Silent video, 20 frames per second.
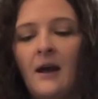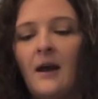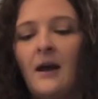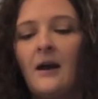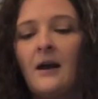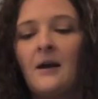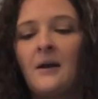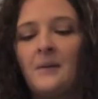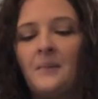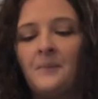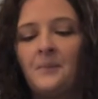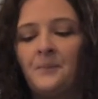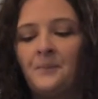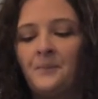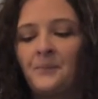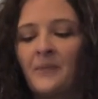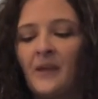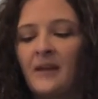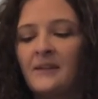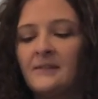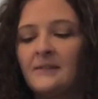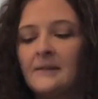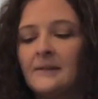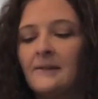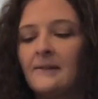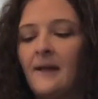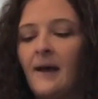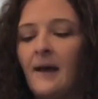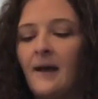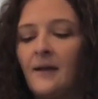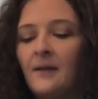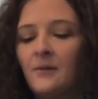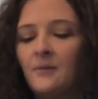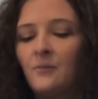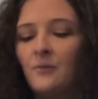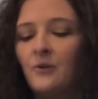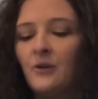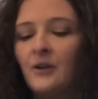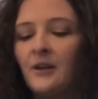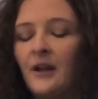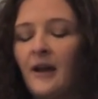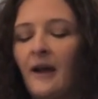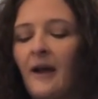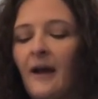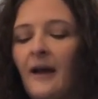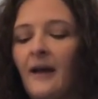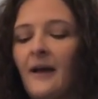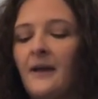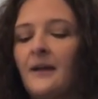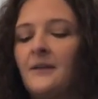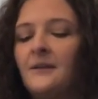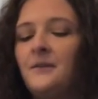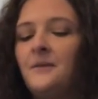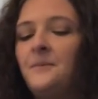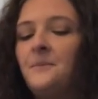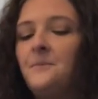Um, and to that, we're gonna add